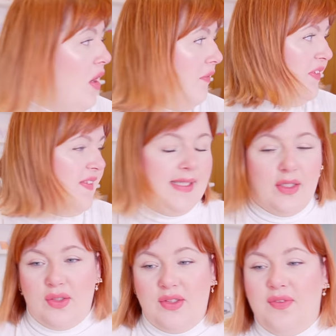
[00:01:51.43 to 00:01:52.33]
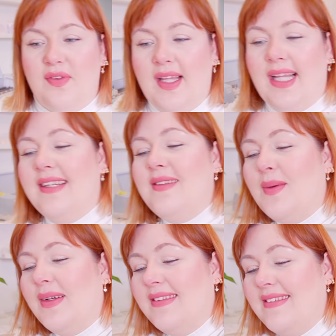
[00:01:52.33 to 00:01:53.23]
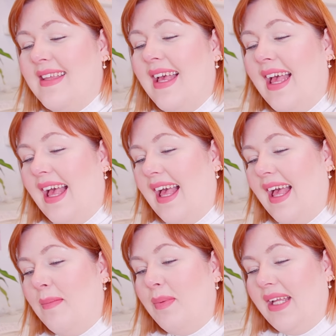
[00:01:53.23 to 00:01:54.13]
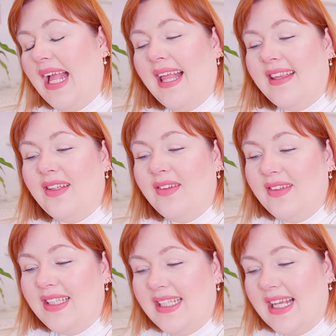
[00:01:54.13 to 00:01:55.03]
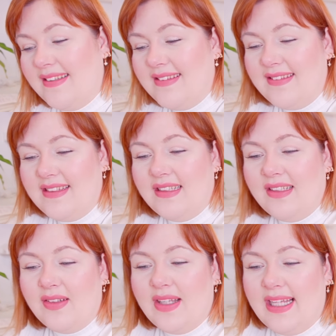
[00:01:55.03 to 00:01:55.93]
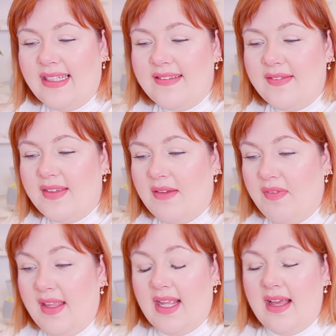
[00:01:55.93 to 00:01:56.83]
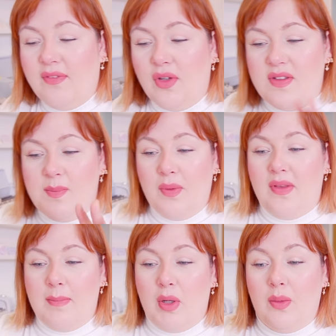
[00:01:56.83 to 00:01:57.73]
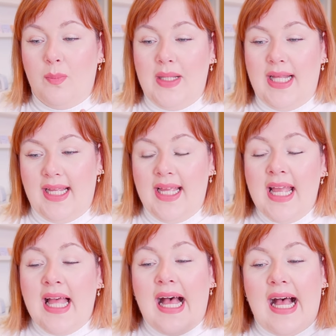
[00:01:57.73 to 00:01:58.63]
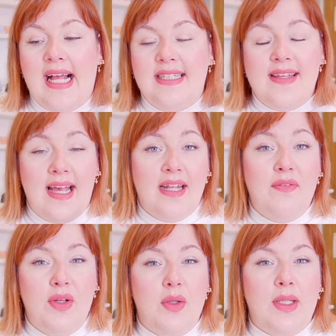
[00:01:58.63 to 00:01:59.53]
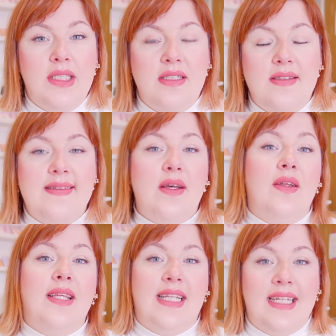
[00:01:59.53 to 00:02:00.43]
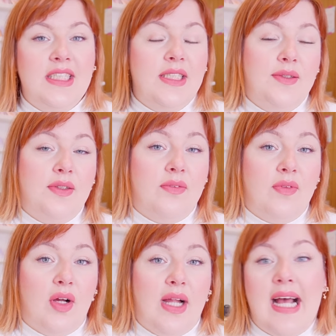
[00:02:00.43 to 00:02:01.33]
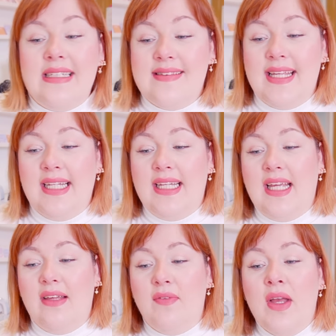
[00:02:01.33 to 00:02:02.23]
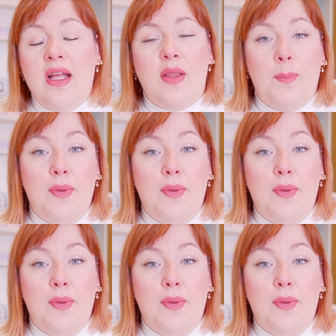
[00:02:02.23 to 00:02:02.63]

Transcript: obviously ordered for the last ones. But yeah, they look really nice. It's still cohesive and everything. I've got to put them all away. And I had a few questions on the last studio vlog asking if the